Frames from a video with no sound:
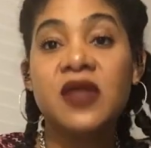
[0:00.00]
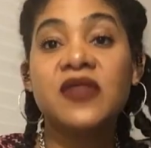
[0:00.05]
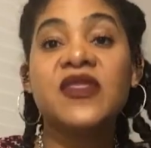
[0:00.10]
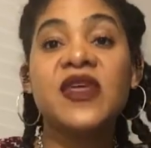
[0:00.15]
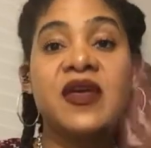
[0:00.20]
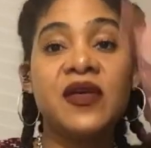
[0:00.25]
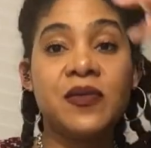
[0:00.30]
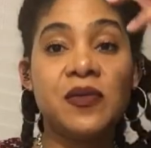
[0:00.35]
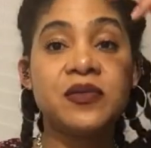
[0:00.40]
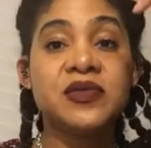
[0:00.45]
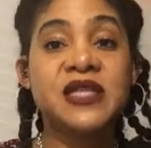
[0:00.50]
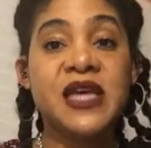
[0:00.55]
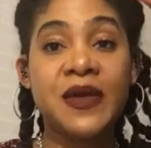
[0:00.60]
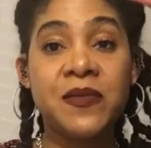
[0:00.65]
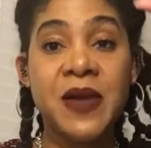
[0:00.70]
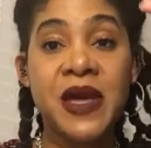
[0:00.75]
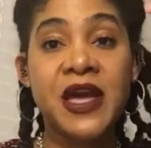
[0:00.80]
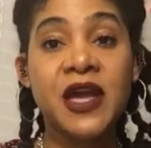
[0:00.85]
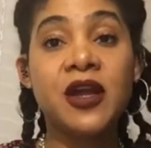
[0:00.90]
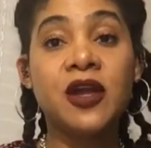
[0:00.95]
They take
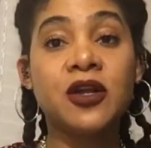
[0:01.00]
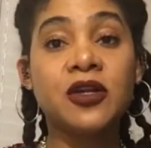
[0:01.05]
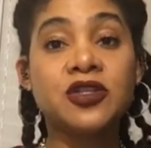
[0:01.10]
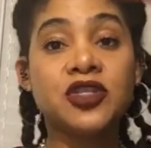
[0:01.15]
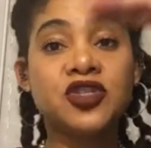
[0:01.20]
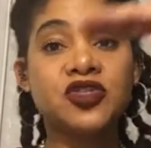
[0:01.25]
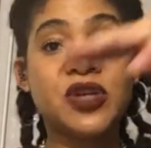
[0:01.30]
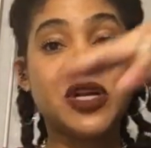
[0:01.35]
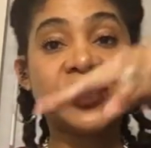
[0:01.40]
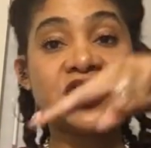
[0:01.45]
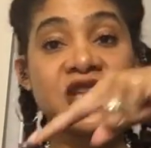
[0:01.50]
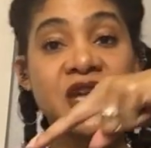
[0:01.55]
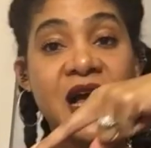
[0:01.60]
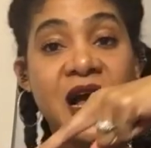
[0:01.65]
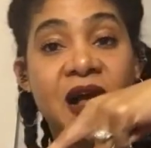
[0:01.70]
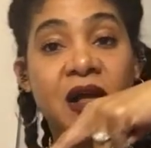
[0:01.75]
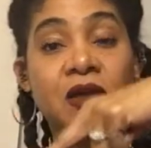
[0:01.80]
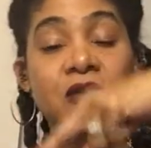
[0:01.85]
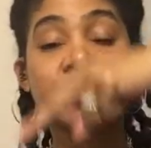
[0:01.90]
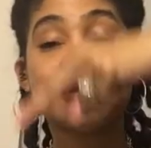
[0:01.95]
my hair, stretch it
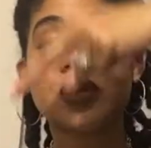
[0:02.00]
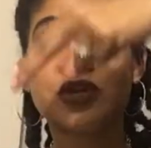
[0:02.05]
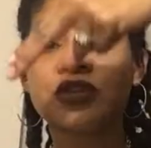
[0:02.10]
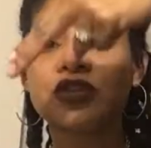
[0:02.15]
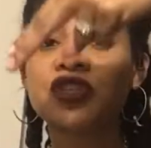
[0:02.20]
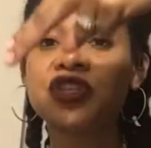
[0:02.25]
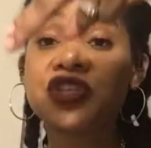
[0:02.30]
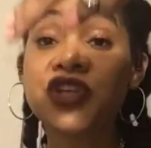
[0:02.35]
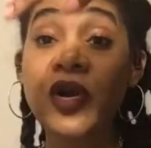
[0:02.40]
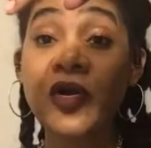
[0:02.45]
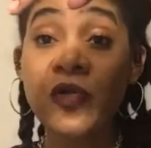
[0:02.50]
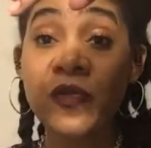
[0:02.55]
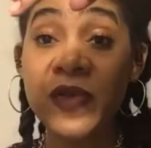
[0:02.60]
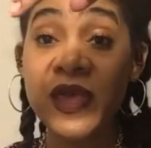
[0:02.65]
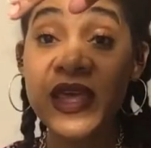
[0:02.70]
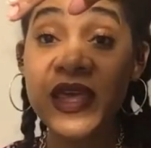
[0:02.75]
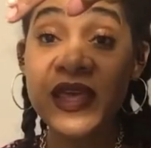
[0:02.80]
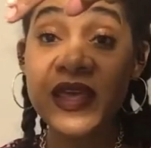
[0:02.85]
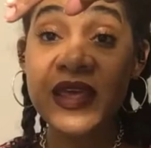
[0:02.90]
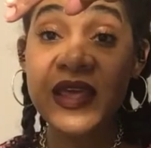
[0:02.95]
out, show
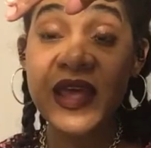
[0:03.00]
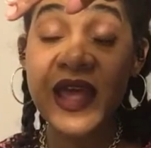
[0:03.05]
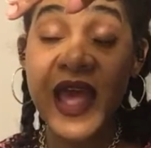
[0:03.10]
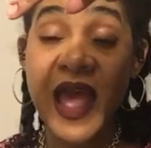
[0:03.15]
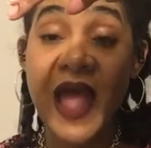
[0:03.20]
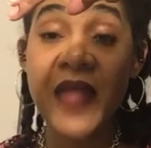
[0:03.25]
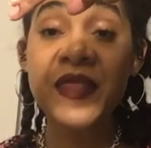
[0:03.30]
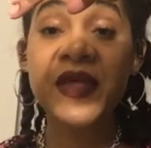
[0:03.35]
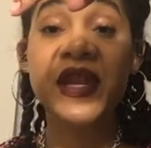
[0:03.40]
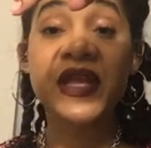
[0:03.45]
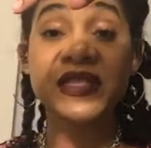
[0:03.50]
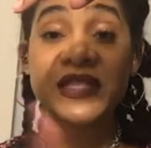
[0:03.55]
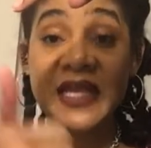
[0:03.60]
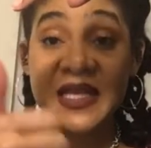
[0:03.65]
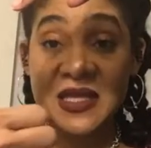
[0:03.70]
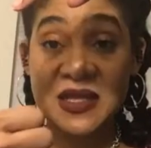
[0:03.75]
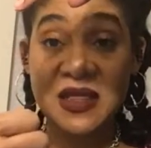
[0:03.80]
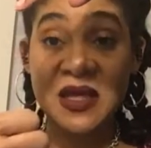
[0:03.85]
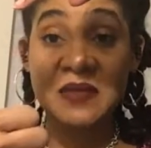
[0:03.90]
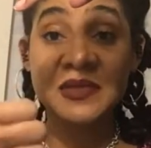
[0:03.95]
me, and then I say
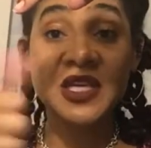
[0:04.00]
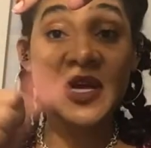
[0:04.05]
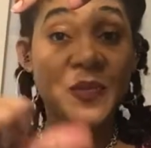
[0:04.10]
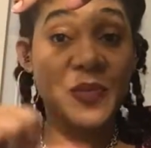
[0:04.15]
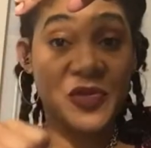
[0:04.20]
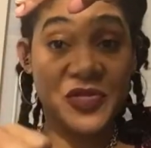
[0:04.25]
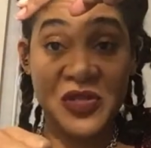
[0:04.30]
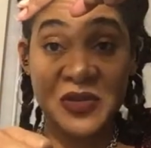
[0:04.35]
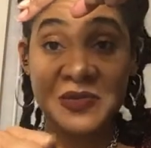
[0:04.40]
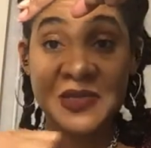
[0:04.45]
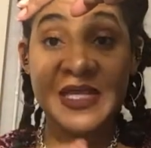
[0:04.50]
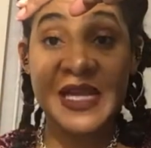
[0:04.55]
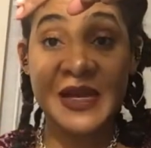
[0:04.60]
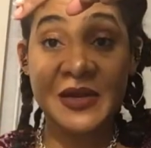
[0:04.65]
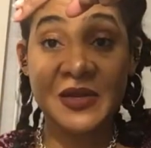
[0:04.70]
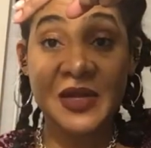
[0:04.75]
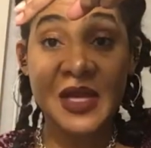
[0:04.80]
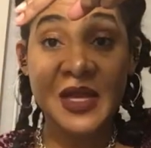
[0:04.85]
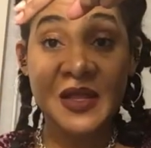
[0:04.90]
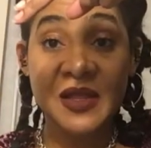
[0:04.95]
thumbs up or thumbs
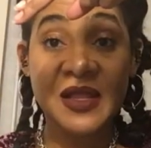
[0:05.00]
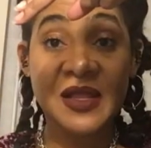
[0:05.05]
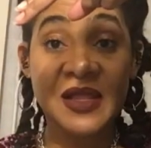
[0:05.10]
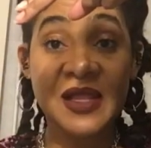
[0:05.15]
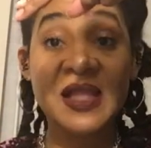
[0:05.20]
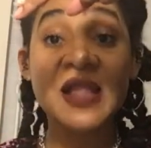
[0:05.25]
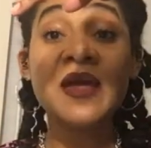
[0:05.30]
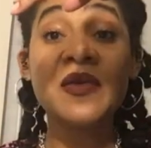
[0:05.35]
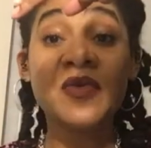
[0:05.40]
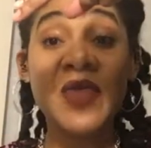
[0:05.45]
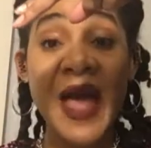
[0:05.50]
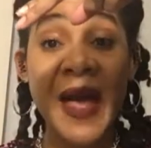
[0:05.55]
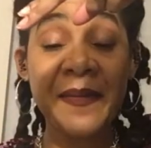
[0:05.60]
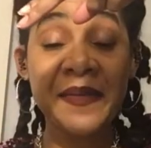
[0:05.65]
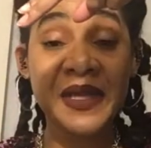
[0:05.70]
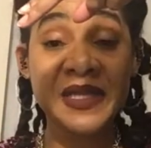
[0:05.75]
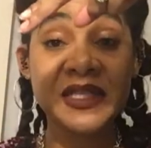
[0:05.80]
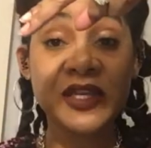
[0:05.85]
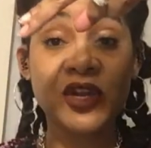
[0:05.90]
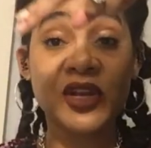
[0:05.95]
down. Then that
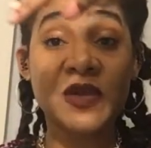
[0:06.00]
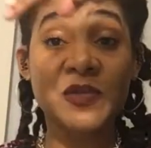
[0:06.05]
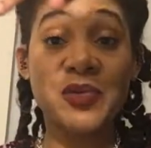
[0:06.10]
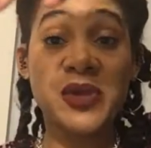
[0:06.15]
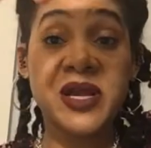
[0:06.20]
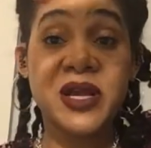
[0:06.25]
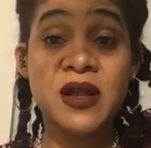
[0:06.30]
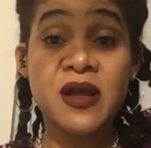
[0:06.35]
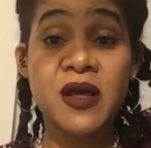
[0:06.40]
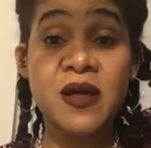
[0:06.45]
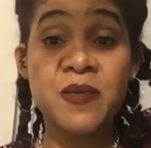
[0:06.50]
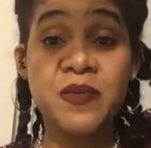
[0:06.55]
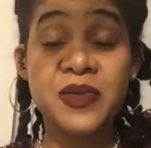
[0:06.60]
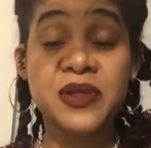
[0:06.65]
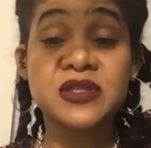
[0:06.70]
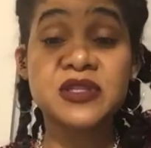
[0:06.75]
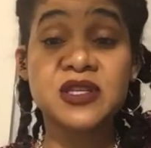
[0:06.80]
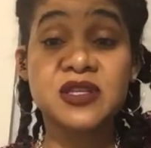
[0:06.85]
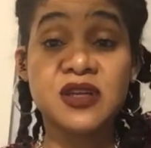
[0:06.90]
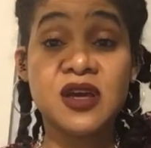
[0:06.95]
means they're going to bring it up
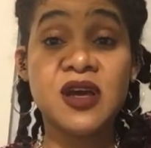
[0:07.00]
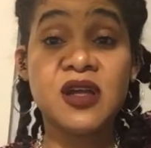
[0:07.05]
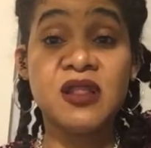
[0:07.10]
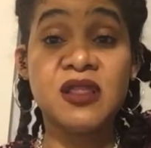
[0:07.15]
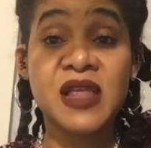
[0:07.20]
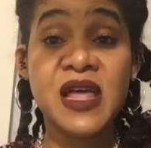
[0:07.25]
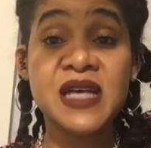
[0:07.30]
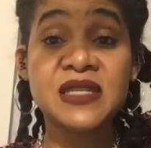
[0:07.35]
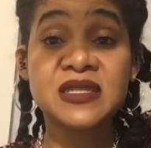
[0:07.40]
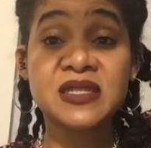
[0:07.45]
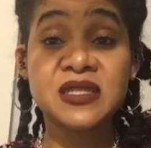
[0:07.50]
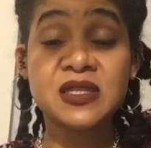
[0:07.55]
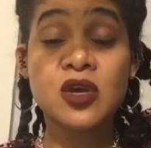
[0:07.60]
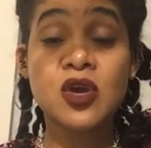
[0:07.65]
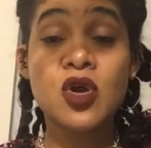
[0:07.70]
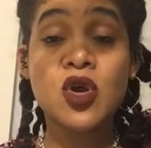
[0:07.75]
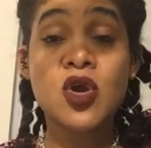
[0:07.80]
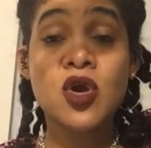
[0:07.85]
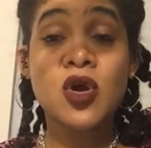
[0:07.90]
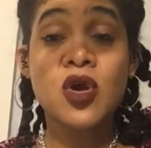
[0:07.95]
to cut less,
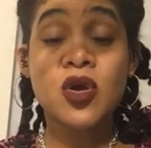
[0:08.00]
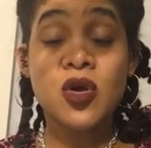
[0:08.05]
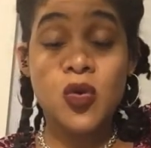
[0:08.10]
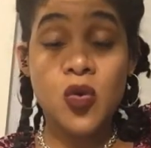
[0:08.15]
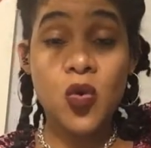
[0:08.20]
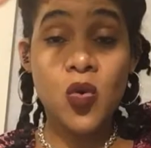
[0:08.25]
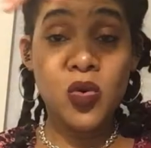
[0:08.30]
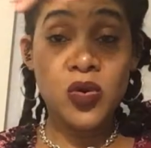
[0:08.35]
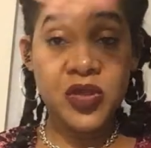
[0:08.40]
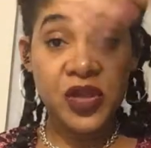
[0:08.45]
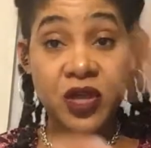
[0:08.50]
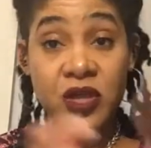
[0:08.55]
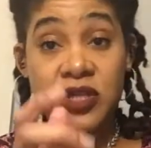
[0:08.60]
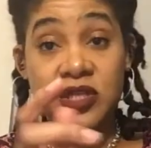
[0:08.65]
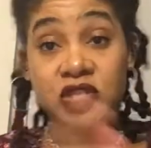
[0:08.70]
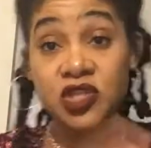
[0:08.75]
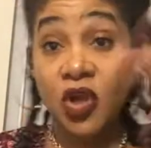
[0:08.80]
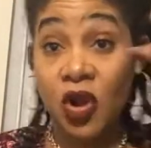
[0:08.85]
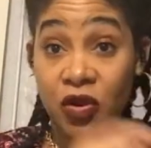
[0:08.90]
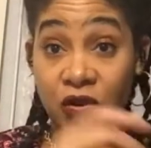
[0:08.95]
or they're going to
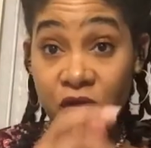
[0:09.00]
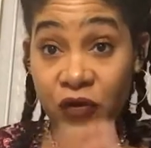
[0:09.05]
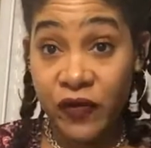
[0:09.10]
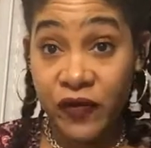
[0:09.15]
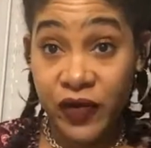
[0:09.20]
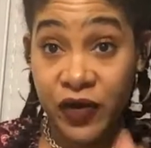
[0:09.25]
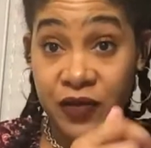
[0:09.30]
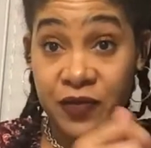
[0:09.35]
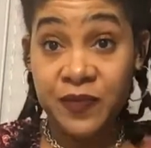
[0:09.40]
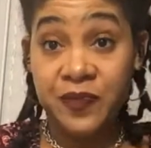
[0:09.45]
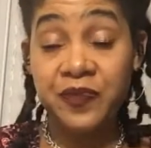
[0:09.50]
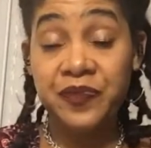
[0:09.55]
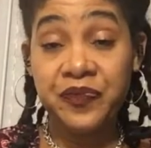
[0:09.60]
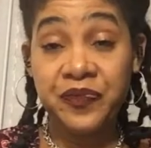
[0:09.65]
start over,